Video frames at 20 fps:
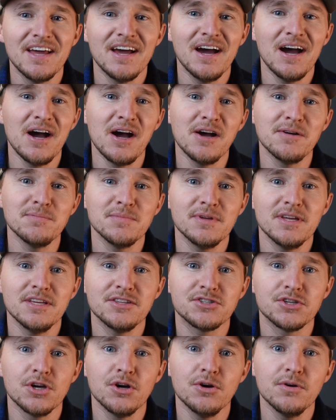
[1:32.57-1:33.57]

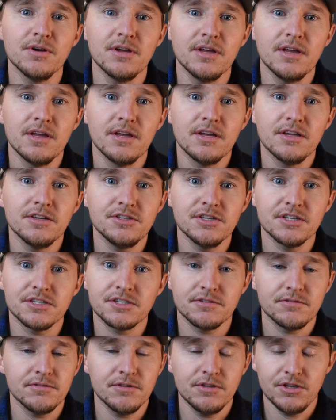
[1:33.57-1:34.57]
And so
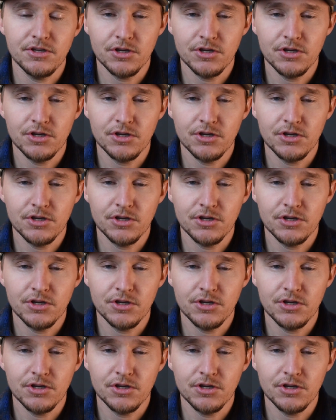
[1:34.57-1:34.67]
just